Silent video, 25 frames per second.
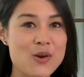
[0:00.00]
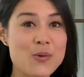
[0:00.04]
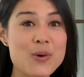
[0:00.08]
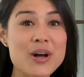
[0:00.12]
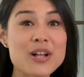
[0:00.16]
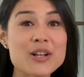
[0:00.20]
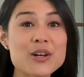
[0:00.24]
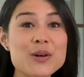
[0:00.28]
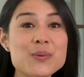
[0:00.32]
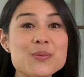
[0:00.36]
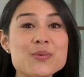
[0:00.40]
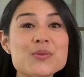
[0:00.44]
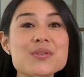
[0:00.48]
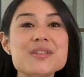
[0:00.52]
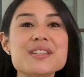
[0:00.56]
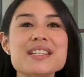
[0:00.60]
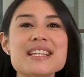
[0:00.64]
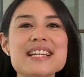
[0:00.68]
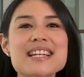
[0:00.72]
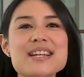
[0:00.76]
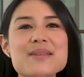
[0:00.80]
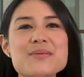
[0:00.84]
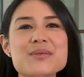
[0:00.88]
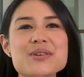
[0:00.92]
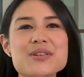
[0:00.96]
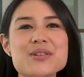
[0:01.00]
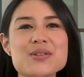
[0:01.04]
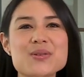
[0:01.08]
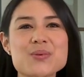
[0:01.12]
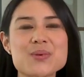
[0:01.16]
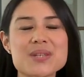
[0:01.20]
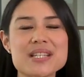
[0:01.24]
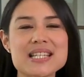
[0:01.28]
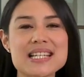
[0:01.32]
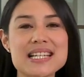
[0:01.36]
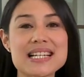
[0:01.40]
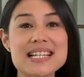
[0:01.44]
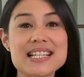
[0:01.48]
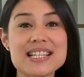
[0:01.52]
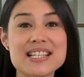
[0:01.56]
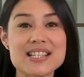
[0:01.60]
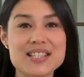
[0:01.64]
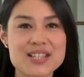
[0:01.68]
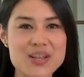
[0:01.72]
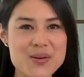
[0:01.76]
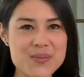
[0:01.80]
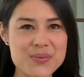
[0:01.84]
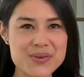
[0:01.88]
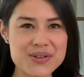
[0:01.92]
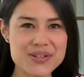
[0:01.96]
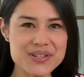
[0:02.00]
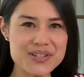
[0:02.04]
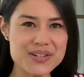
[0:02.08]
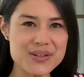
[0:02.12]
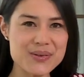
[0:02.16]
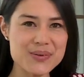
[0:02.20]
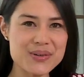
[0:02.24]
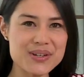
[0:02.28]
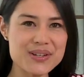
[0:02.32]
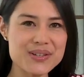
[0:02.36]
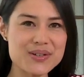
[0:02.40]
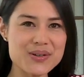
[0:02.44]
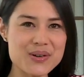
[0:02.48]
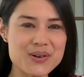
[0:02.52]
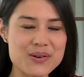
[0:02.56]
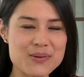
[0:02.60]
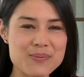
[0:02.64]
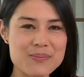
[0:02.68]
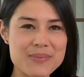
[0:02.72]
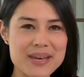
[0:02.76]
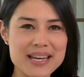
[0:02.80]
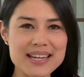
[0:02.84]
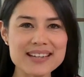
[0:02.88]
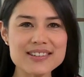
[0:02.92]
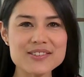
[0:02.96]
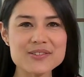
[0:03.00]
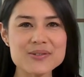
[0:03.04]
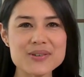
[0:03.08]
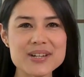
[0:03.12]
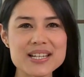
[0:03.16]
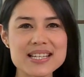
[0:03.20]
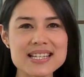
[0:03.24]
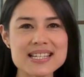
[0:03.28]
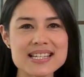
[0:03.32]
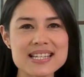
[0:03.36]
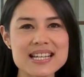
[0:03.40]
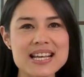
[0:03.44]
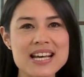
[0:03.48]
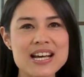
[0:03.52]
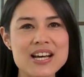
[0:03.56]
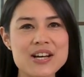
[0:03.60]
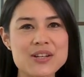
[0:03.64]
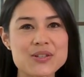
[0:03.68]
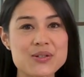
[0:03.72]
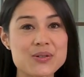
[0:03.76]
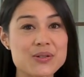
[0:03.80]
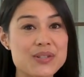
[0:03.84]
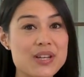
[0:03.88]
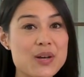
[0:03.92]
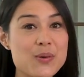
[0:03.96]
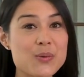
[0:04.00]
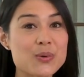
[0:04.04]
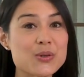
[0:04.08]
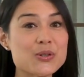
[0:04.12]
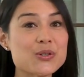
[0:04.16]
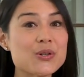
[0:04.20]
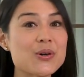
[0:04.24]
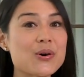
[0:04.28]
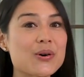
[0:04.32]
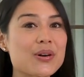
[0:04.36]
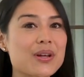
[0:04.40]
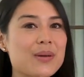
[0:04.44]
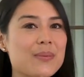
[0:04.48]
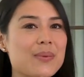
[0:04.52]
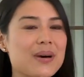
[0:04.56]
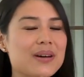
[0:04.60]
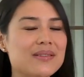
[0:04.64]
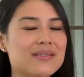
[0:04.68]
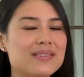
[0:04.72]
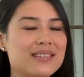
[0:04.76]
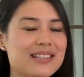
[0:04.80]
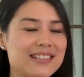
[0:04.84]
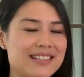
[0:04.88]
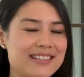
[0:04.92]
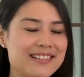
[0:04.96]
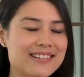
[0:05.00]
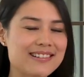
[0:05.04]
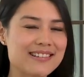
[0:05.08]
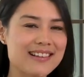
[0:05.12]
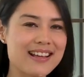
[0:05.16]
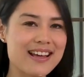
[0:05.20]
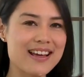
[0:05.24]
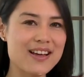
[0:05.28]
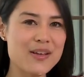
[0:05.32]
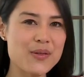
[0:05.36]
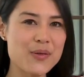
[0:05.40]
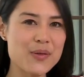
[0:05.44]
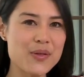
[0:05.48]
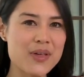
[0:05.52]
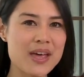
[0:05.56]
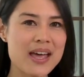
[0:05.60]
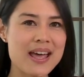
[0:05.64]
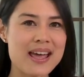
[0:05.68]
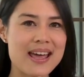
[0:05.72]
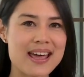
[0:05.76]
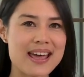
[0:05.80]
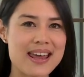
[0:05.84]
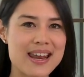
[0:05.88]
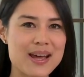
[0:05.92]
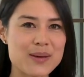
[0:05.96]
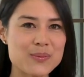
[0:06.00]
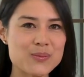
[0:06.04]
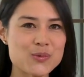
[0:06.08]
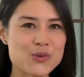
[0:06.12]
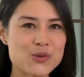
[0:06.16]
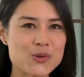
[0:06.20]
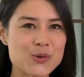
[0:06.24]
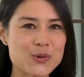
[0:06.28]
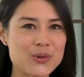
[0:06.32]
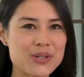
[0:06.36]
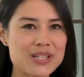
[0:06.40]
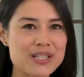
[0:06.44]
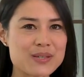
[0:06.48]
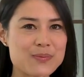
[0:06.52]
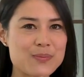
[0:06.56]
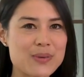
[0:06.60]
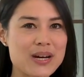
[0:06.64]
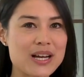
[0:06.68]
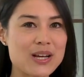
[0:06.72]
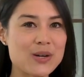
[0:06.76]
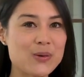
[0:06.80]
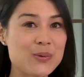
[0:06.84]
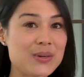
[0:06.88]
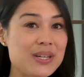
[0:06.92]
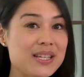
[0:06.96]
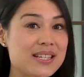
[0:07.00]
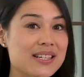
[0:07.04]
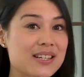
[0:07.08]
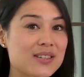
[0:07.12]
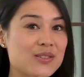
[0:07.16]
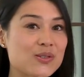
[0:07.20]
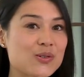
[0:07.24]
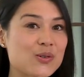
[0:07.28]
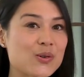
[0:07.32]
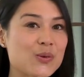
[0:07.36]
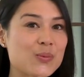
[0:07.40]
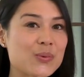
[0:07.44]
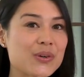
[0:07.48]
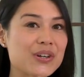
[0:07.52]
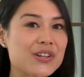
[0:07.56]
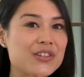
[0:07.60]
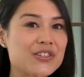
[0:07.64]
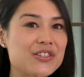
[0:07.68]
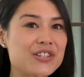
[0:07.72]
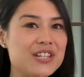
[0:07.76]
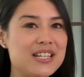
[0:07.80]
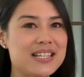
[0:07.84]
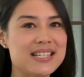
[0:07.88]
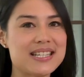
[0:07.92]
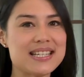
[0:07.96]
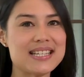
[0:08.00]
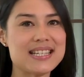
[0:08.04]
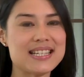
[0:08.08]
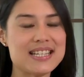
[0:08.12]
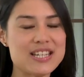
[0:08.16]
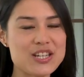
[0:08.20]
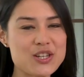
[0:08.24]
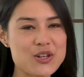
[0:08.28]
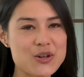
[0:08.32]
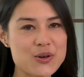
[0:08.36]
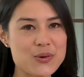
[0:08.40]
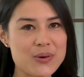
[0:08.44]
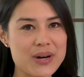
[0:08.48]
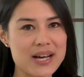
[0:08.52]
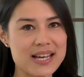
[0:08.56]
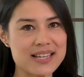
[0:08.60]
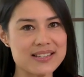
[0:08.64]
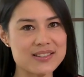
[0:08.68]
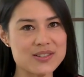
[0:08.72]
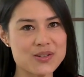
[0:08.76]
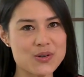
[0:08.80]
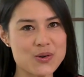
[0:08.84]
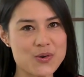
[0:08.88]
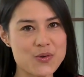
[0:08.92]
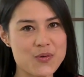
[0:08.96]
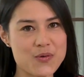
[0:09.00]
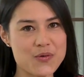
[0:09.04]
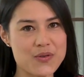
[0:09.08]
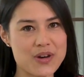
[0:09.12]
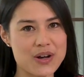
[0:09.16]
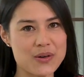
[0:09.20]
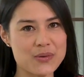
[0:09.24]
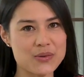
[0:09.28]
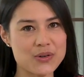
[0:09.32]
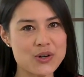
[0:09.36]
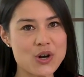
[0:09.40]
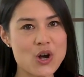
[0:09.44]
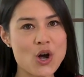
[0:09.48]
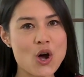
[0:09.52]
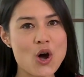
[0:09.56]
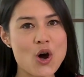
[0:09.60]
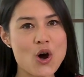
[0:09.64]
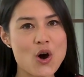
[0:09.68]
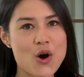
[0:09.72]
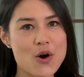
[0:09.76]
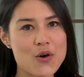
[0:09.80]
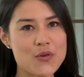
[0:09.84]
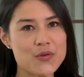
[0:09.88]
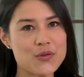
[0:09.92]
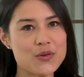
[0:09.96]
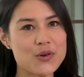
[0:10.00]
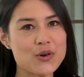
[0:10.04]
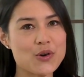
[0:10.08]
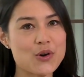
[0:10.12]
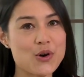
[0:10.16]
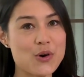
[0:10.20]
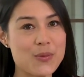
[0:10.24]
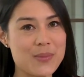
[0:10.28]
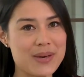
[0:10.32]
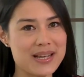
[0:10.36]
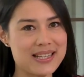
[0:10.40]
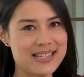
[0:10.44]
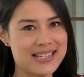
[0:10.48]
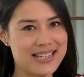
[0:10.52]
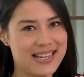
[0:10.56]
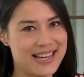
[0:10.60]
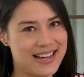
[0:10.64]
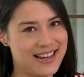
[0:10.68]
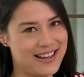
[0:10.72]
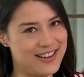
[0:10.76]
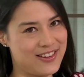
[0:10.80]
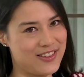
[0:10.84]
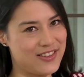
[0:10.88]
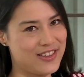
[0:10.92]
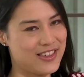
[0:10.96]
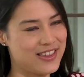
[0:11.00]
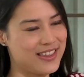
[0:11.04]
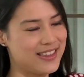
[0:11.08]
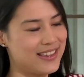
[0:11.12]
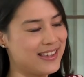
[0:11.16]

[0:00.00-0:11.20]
Welcome to CNN Money Switzerland's summer series on megatrends. Today we're talking about digital health, and I'm joined by Luisa Dobre. She's the CEO and co-founder of Comet Health.